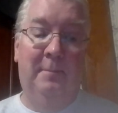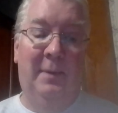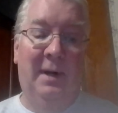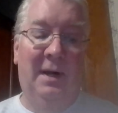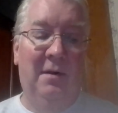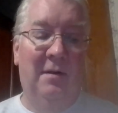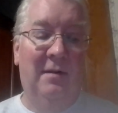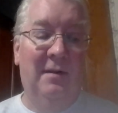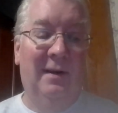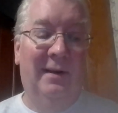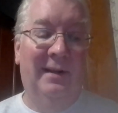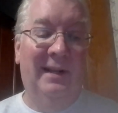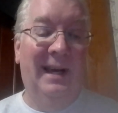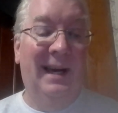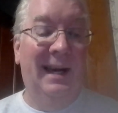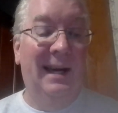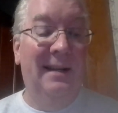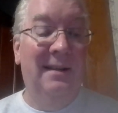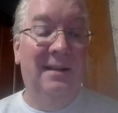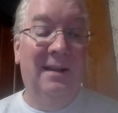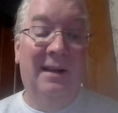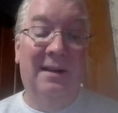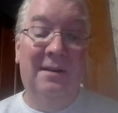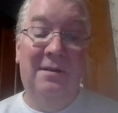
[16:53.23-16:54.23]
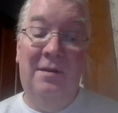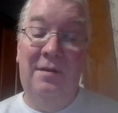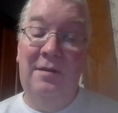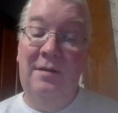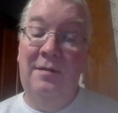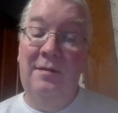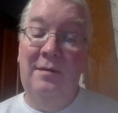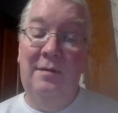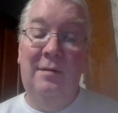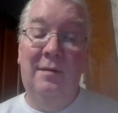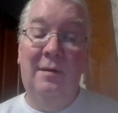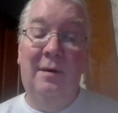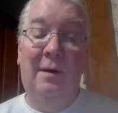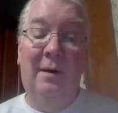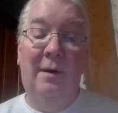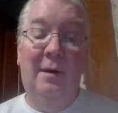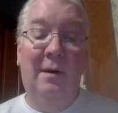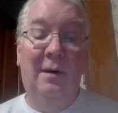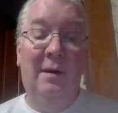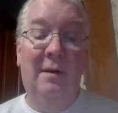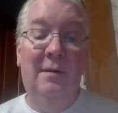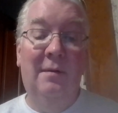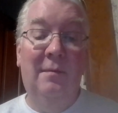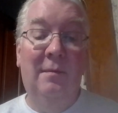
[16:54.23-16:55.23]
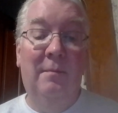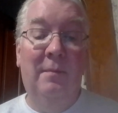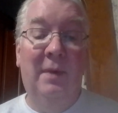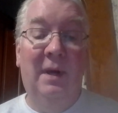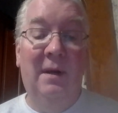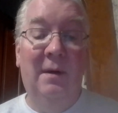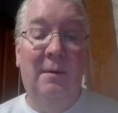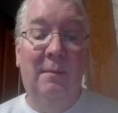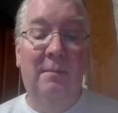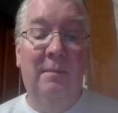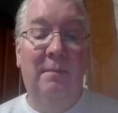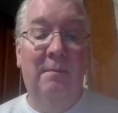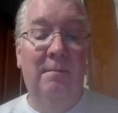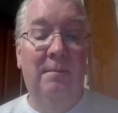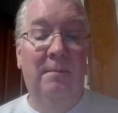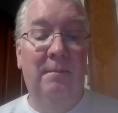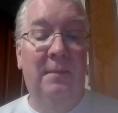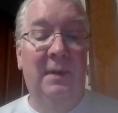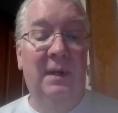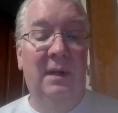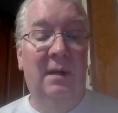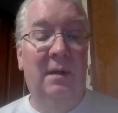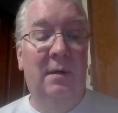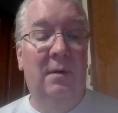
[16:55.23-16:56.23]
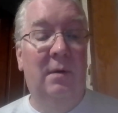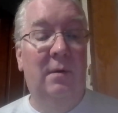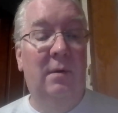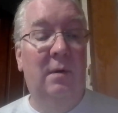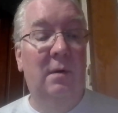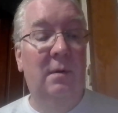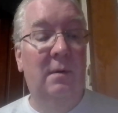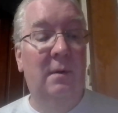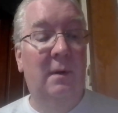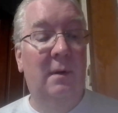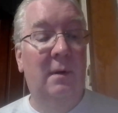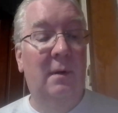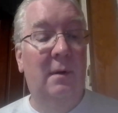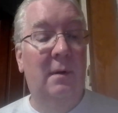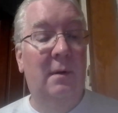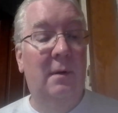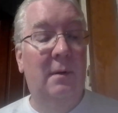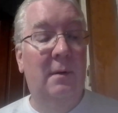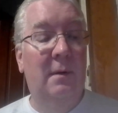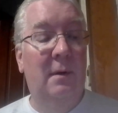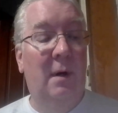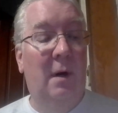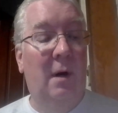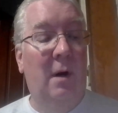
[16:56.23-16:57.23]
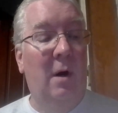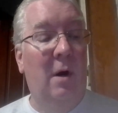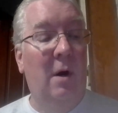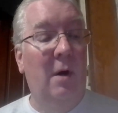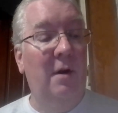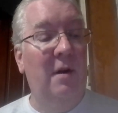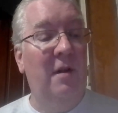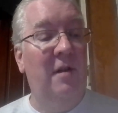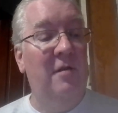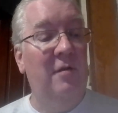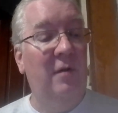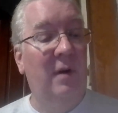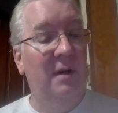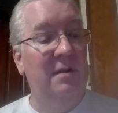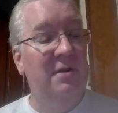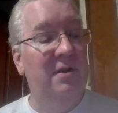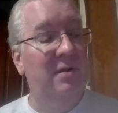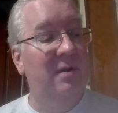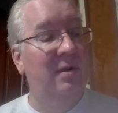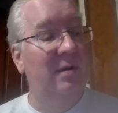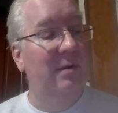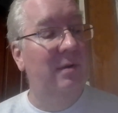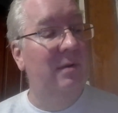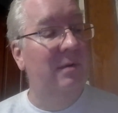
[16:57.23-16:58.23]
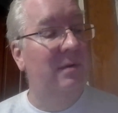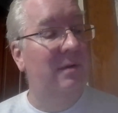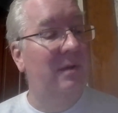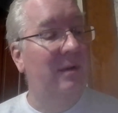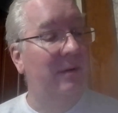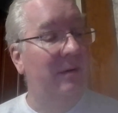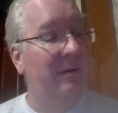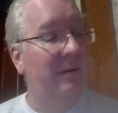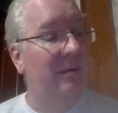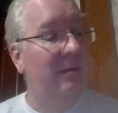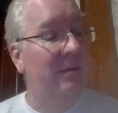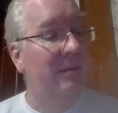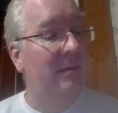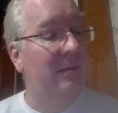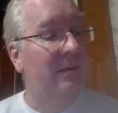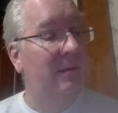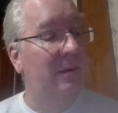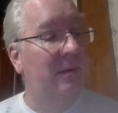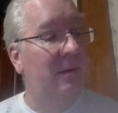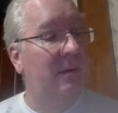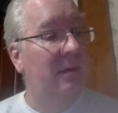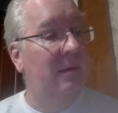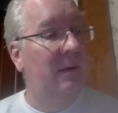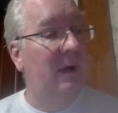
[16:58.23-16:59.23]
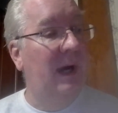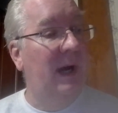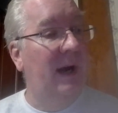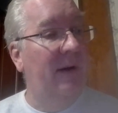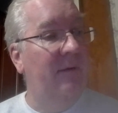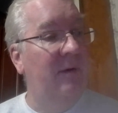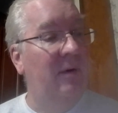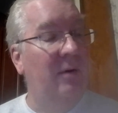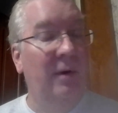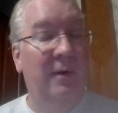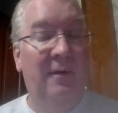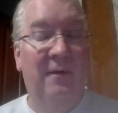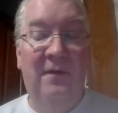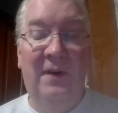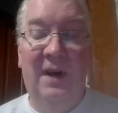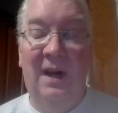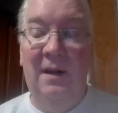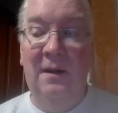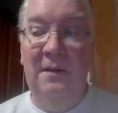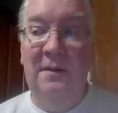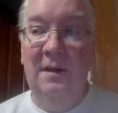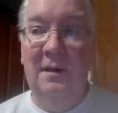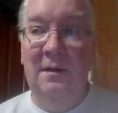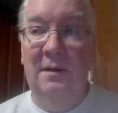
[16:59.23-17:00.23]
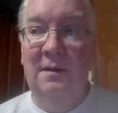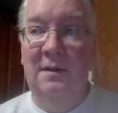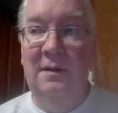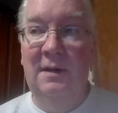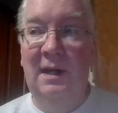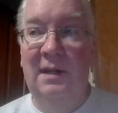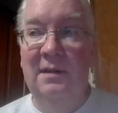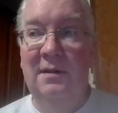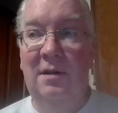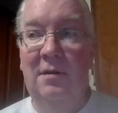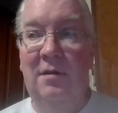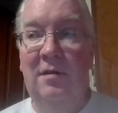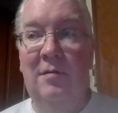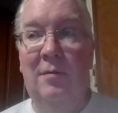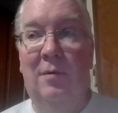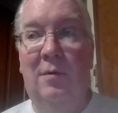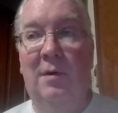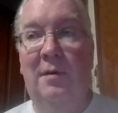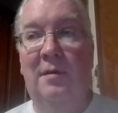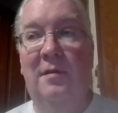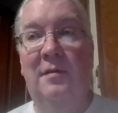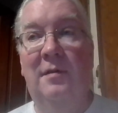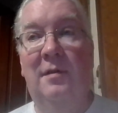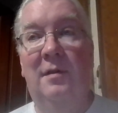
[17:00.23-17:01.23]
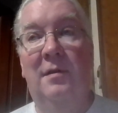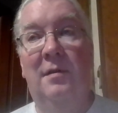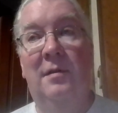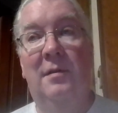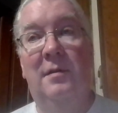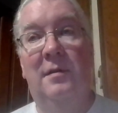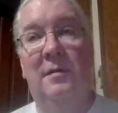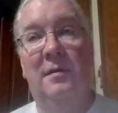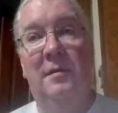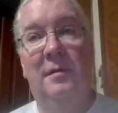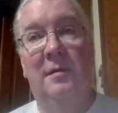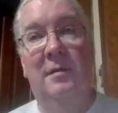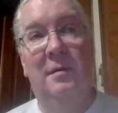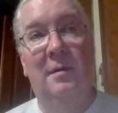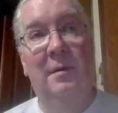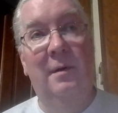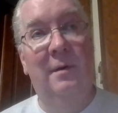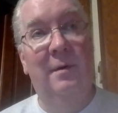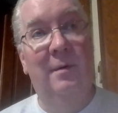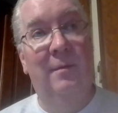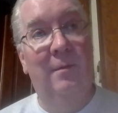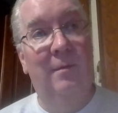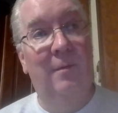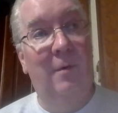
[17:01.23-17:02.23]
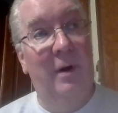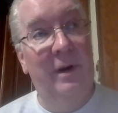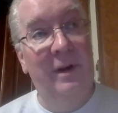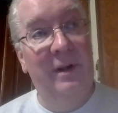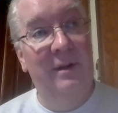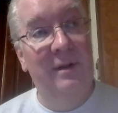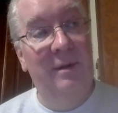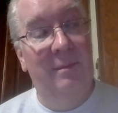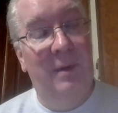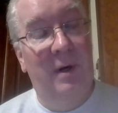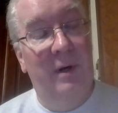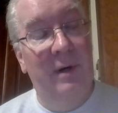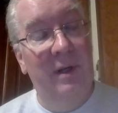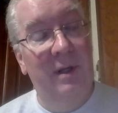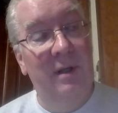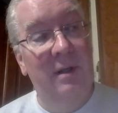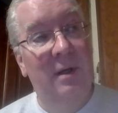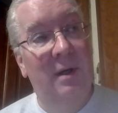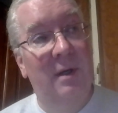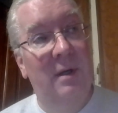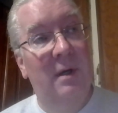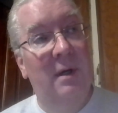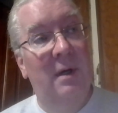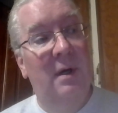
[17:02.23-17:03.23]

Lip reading: Based on that, that's be hard stretch to have good faith that this horse is going to run in the money.